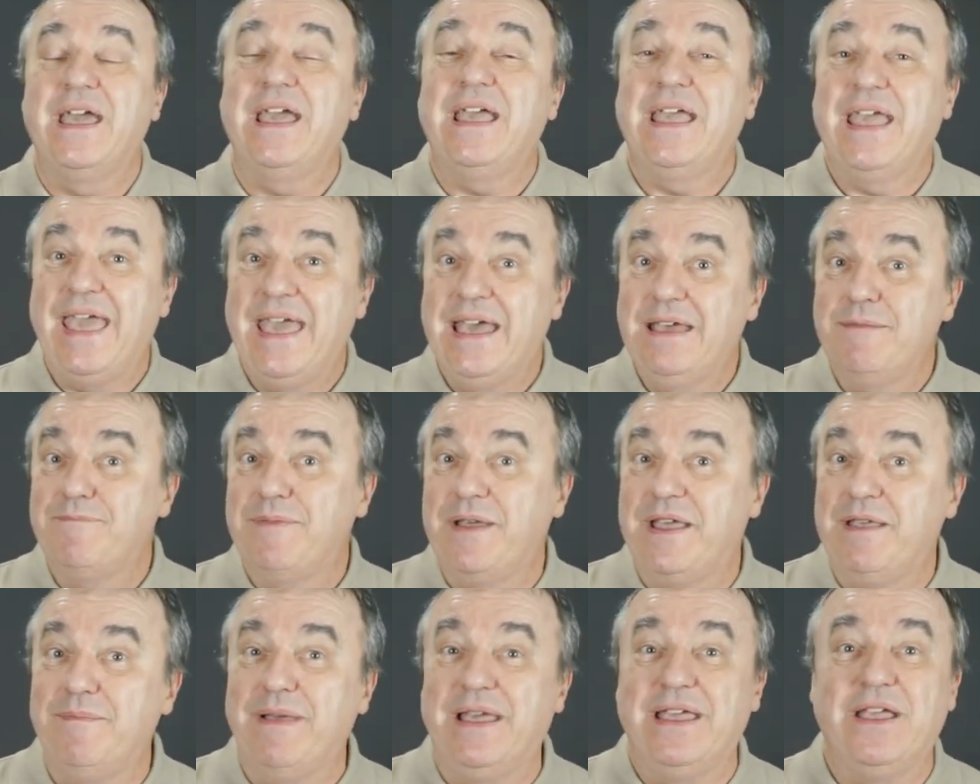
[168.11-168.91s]
A hand
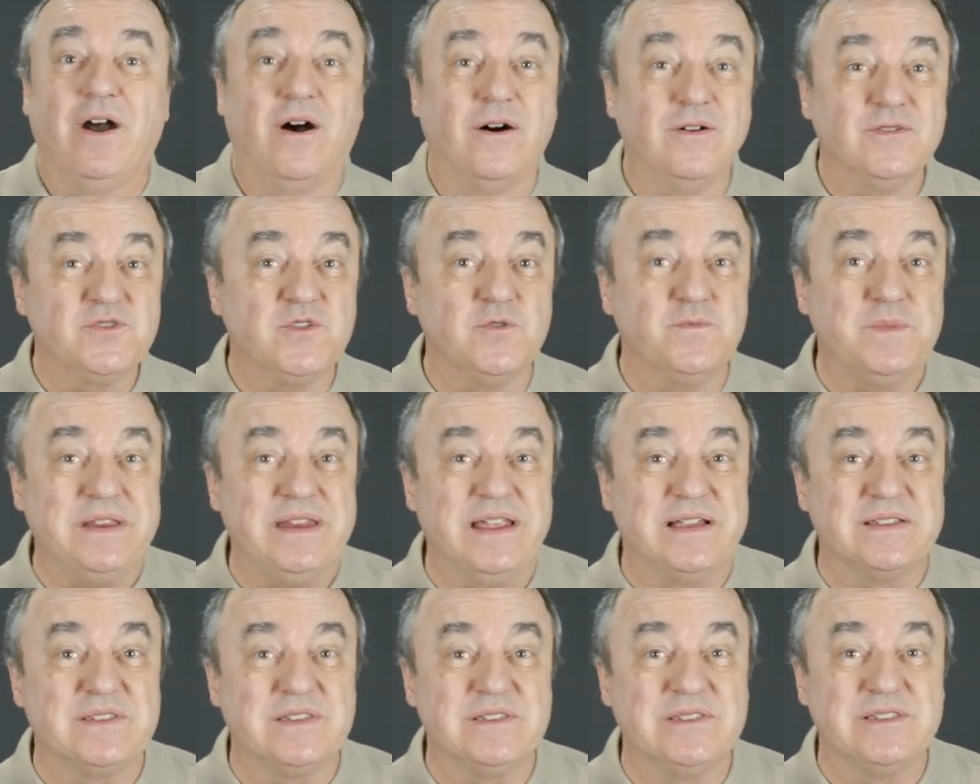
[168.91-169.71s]
pay may also be
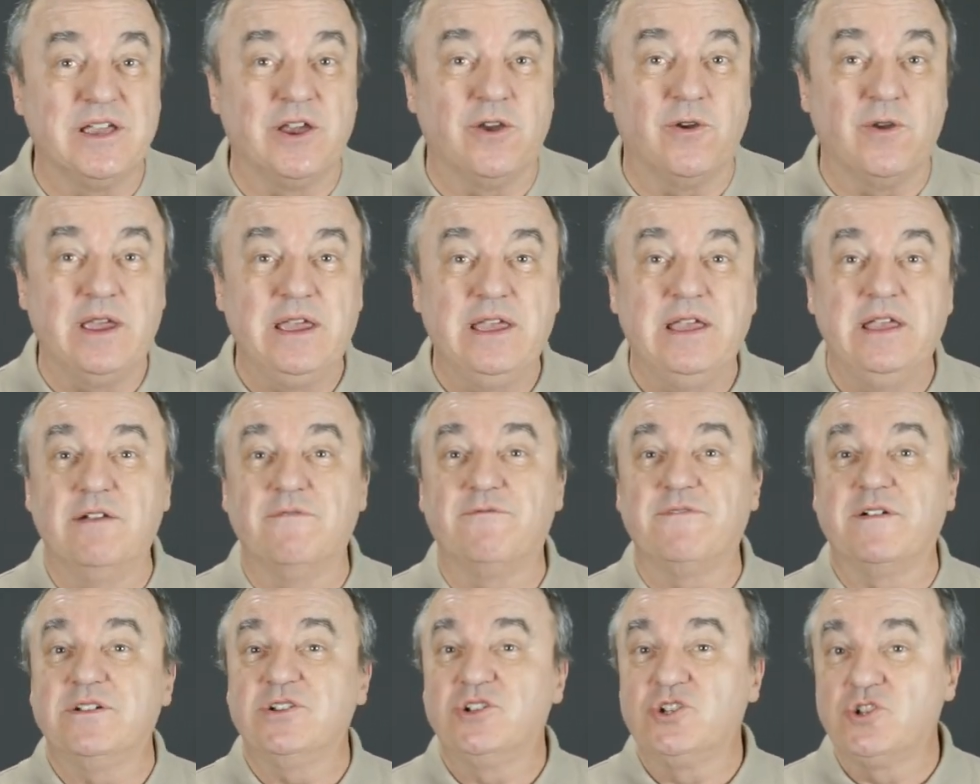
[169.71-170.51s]
necessary
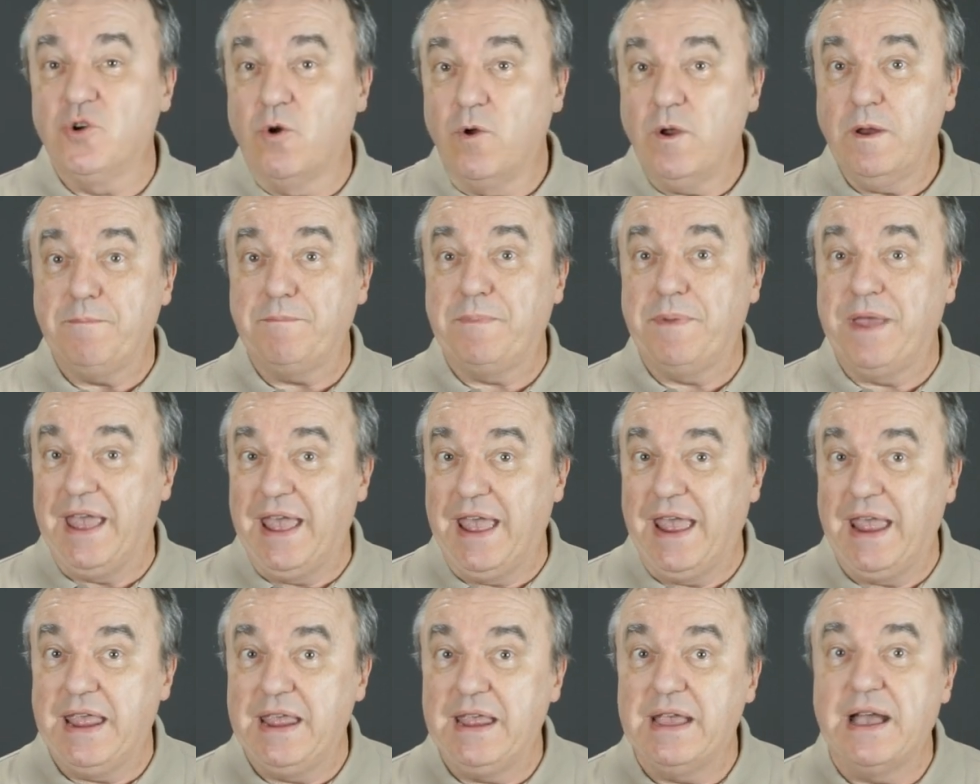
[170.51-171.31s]
if a short
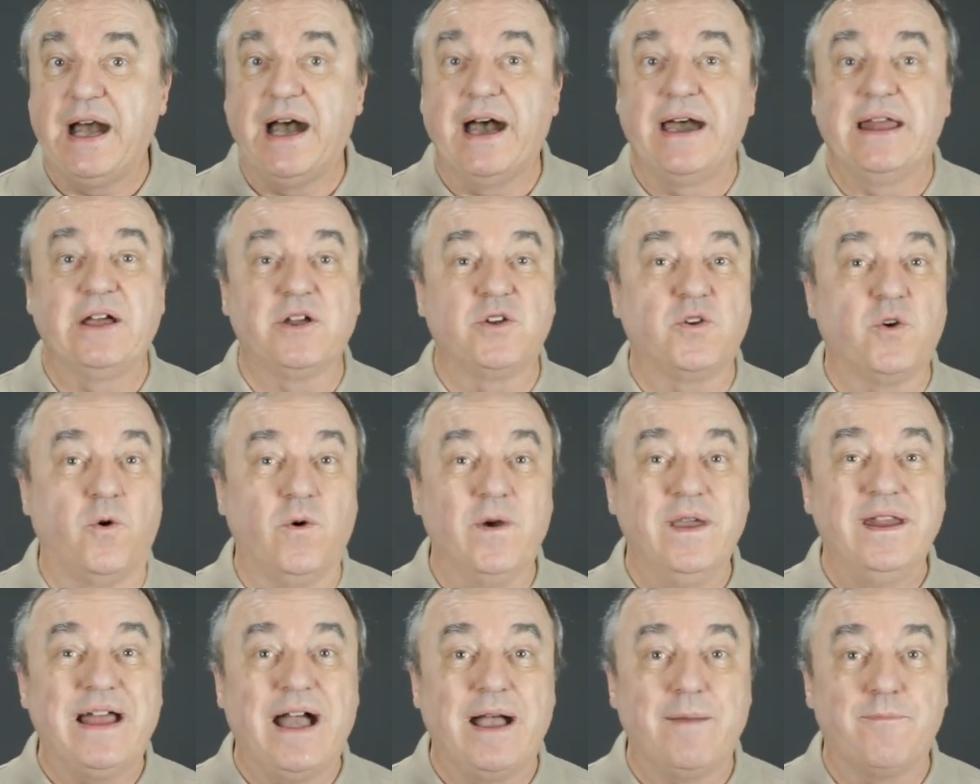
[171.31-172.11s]
pay on a
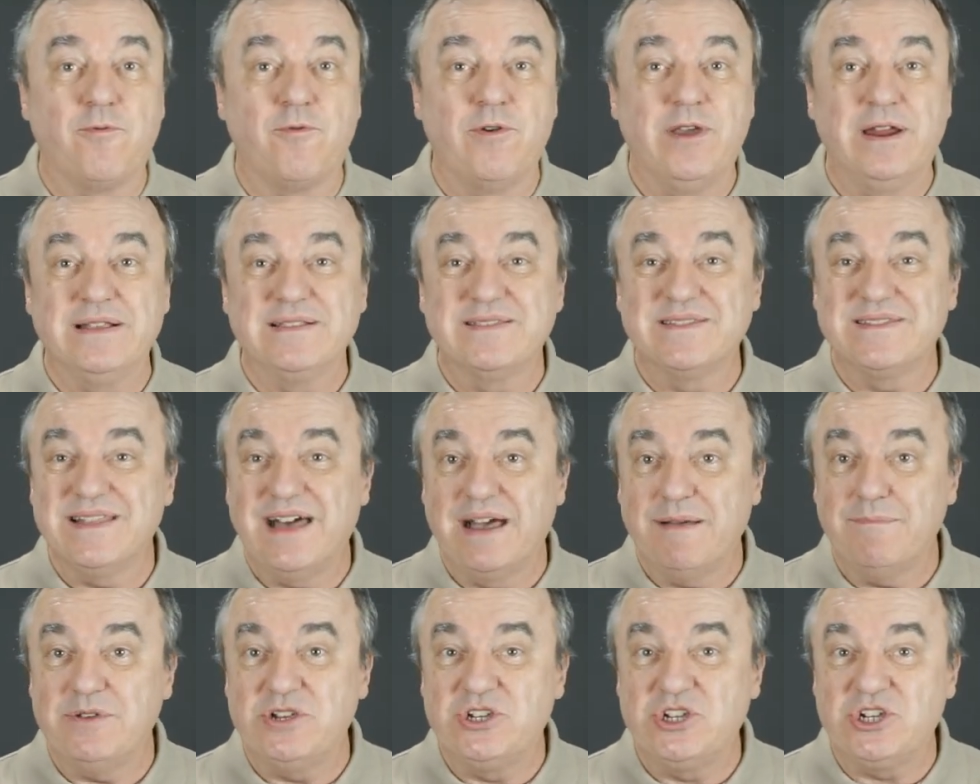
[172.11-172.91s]
coin-operated
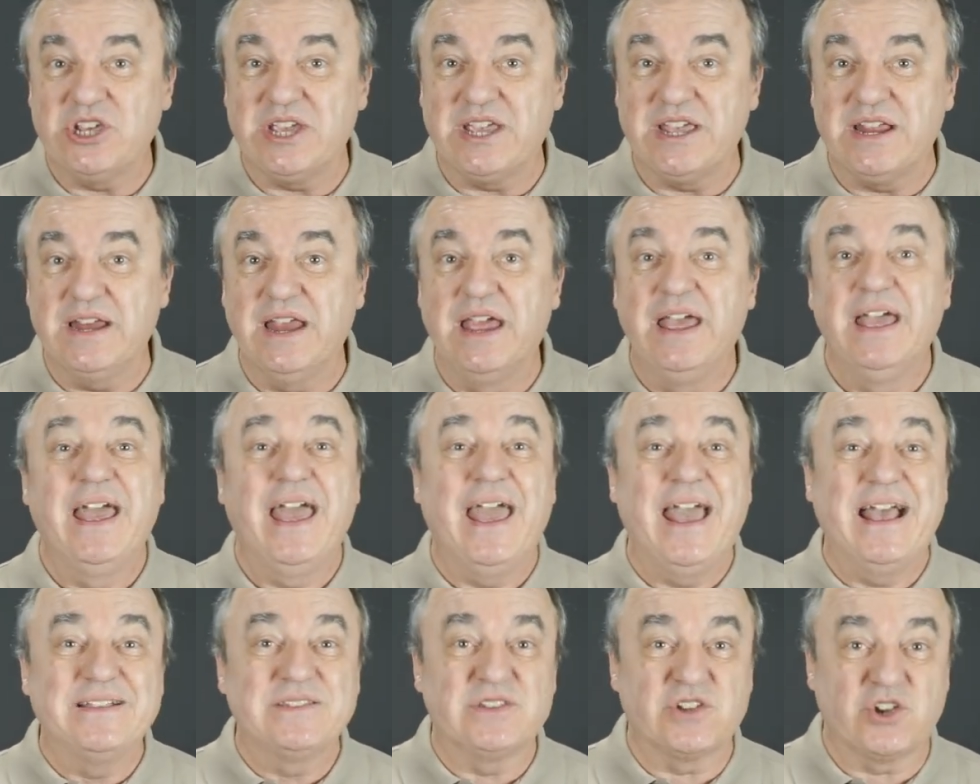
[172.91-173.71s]
slot machine
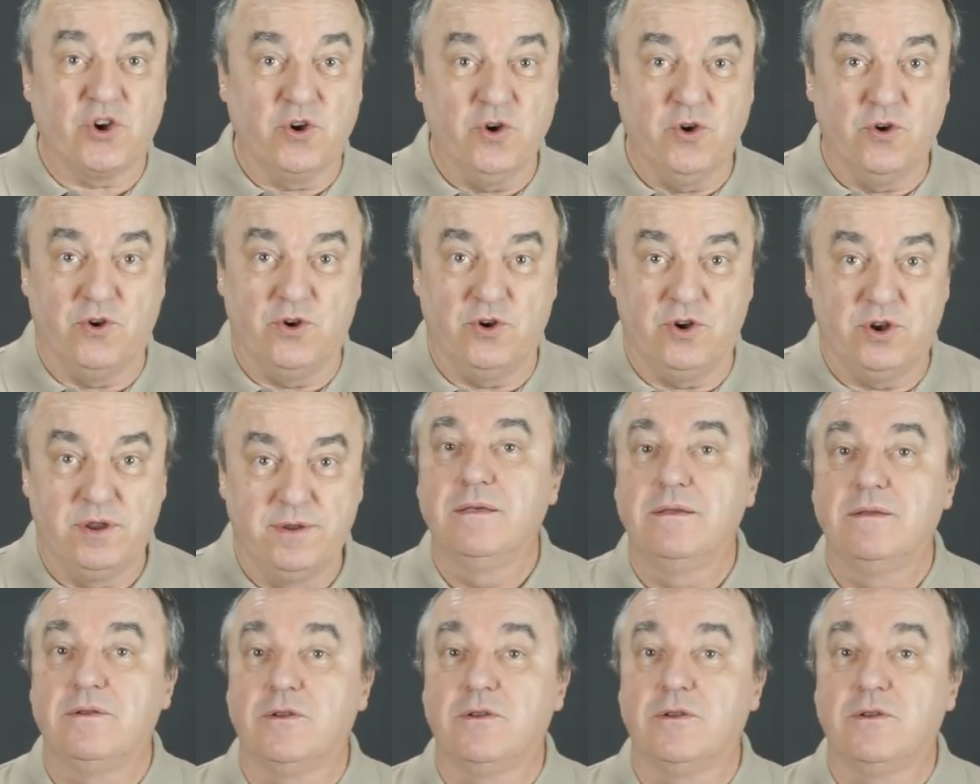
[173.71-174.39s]
has occurred.